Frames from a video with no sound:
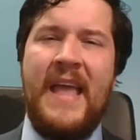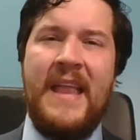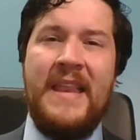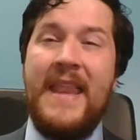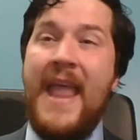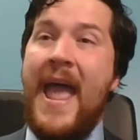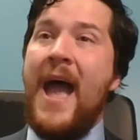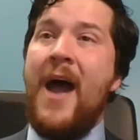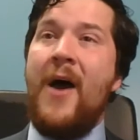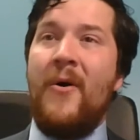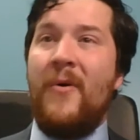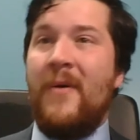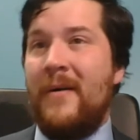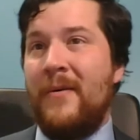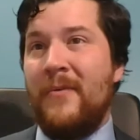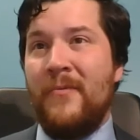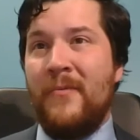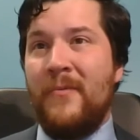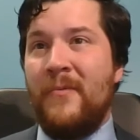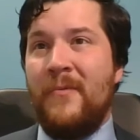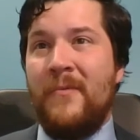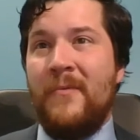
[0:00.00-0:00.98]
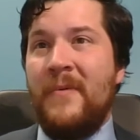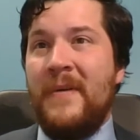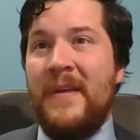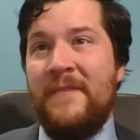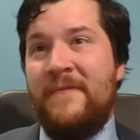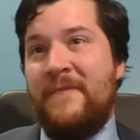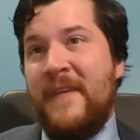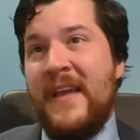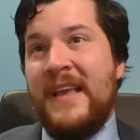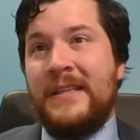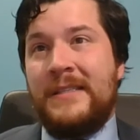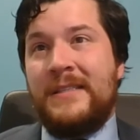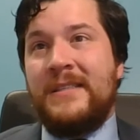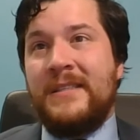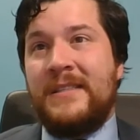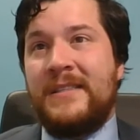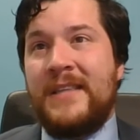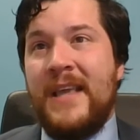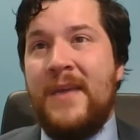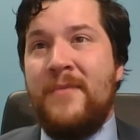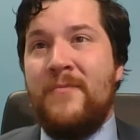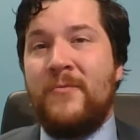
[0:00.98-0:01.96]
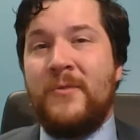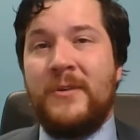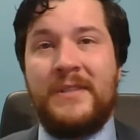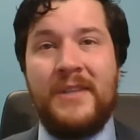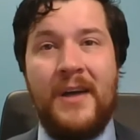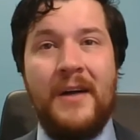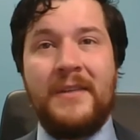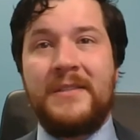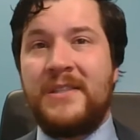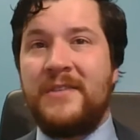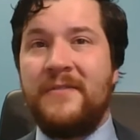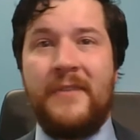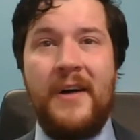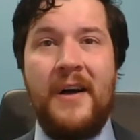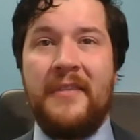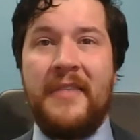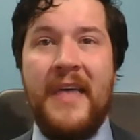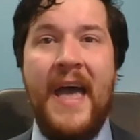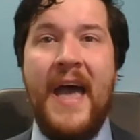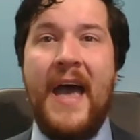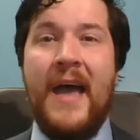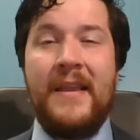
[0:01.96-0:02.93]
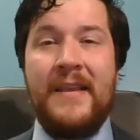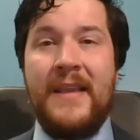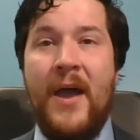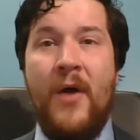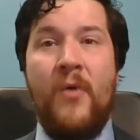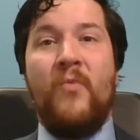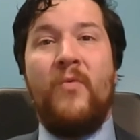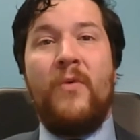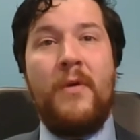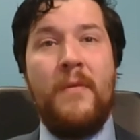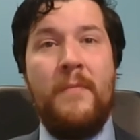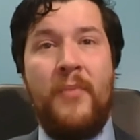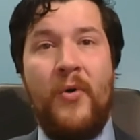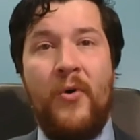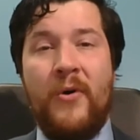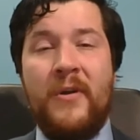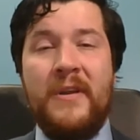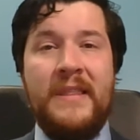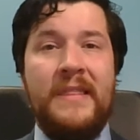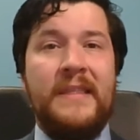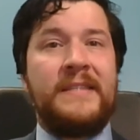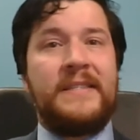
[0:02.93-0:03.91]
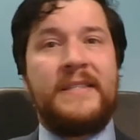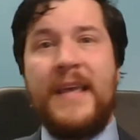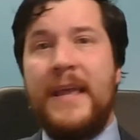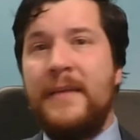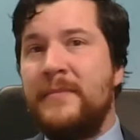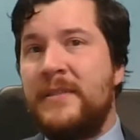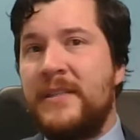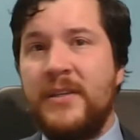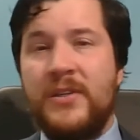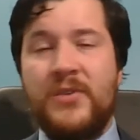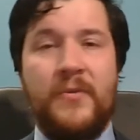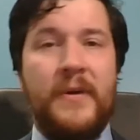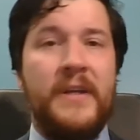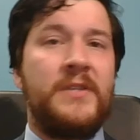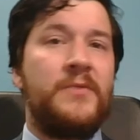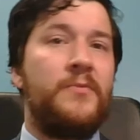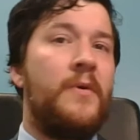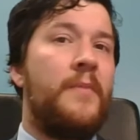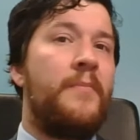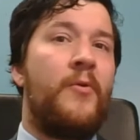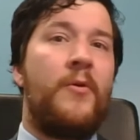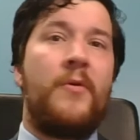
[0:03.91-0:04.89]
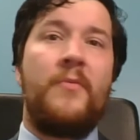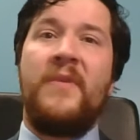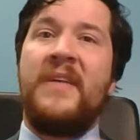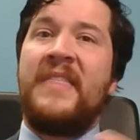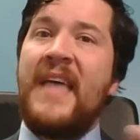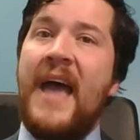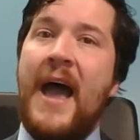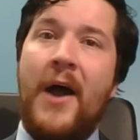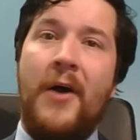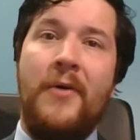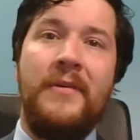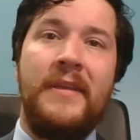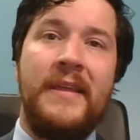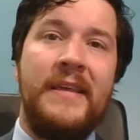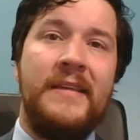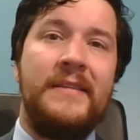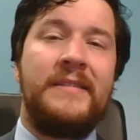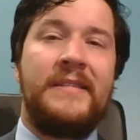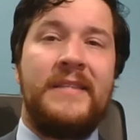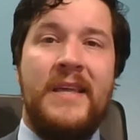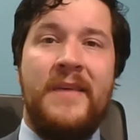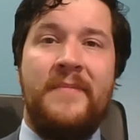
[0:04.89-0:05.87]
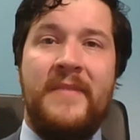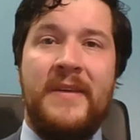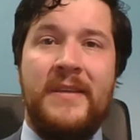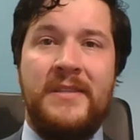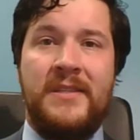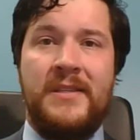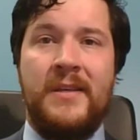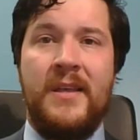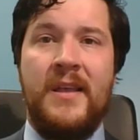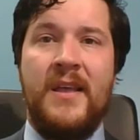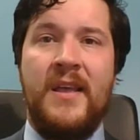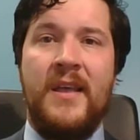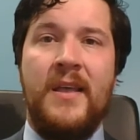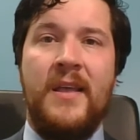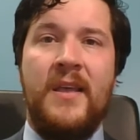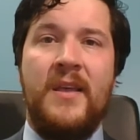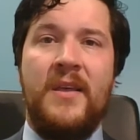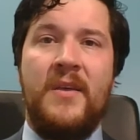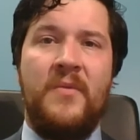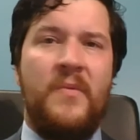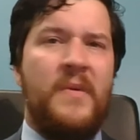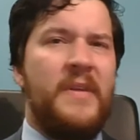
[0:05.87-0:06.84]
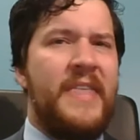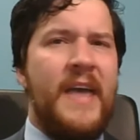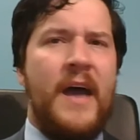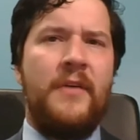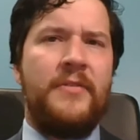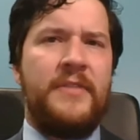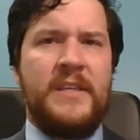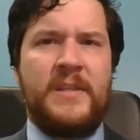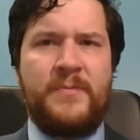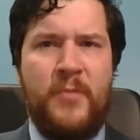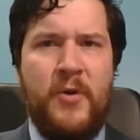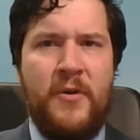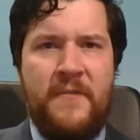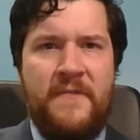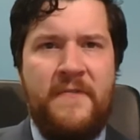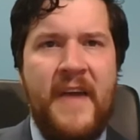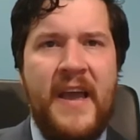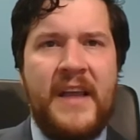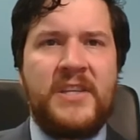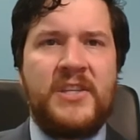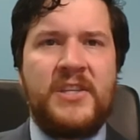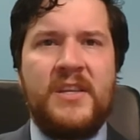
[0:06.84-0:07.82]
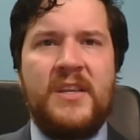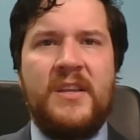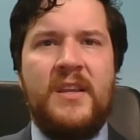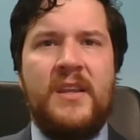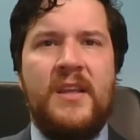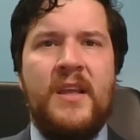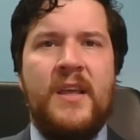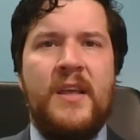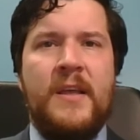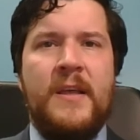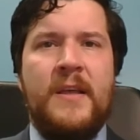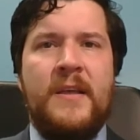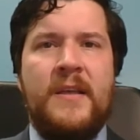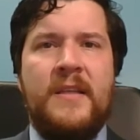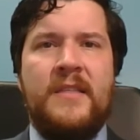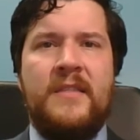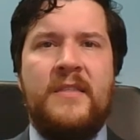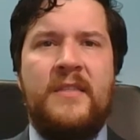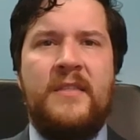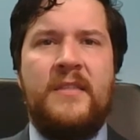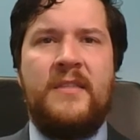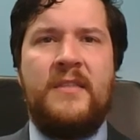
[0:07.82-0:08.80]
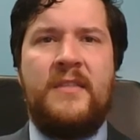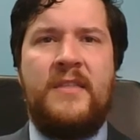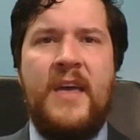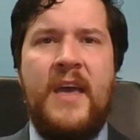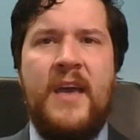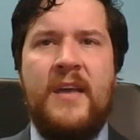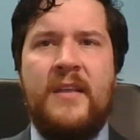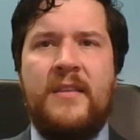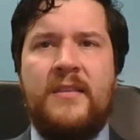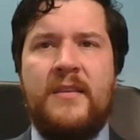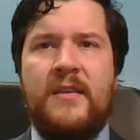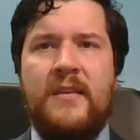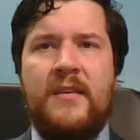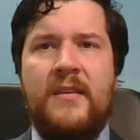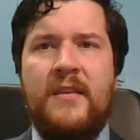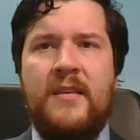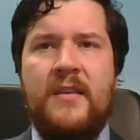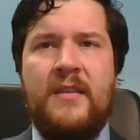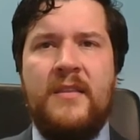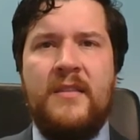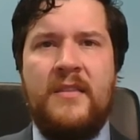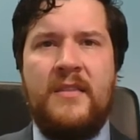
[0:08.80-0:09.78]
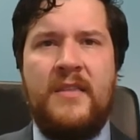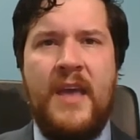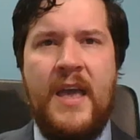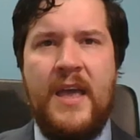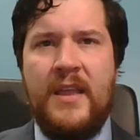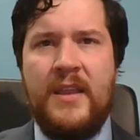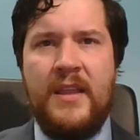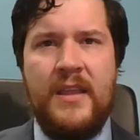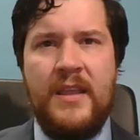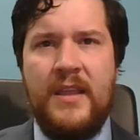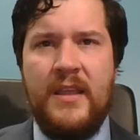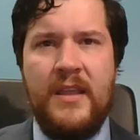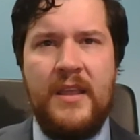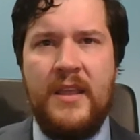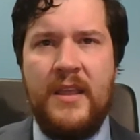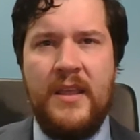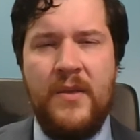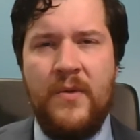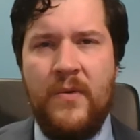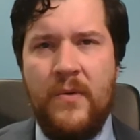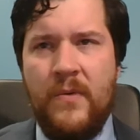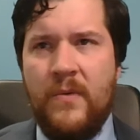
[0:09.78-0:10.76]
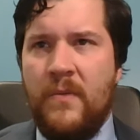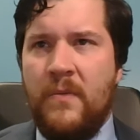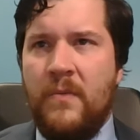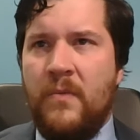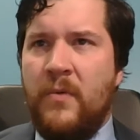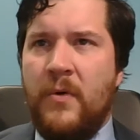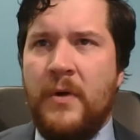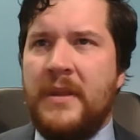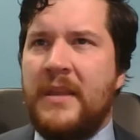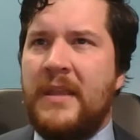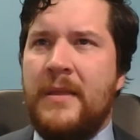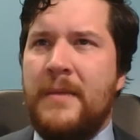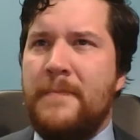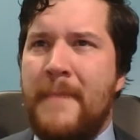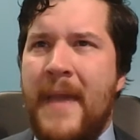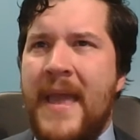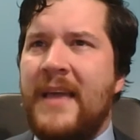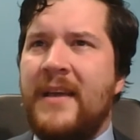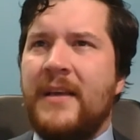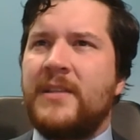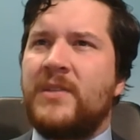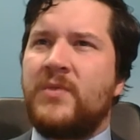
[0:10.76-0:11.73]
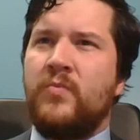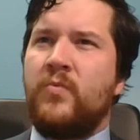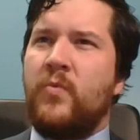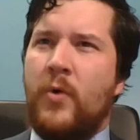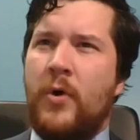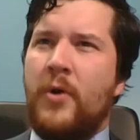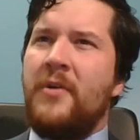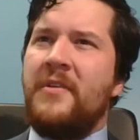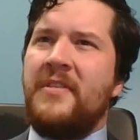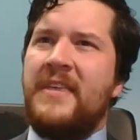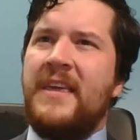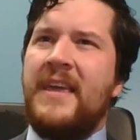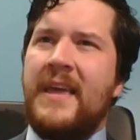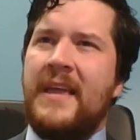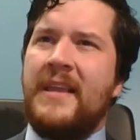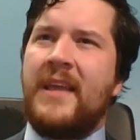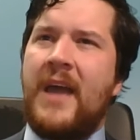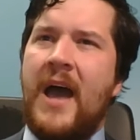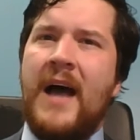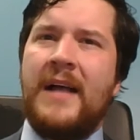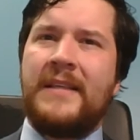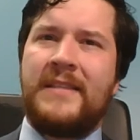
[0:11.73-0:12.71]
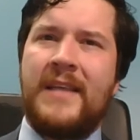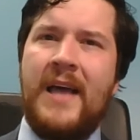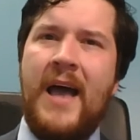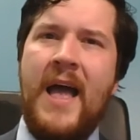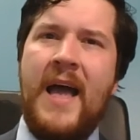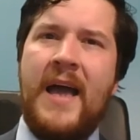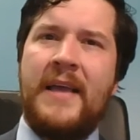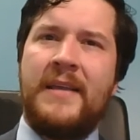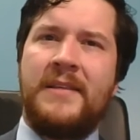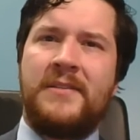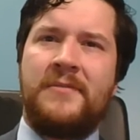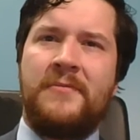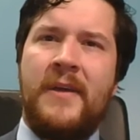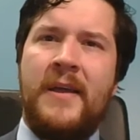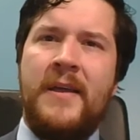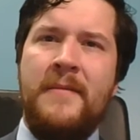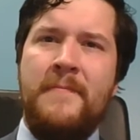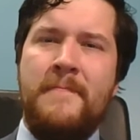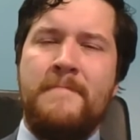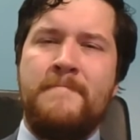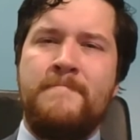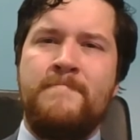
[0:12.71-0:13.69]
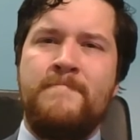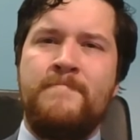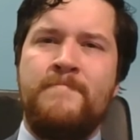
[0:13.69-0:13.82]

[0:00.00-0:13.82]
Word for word: and now we face the same results of all that. Now we're born in the same situation. We're born without his image, without this perfection that that would make us worthy in God's eyes, right?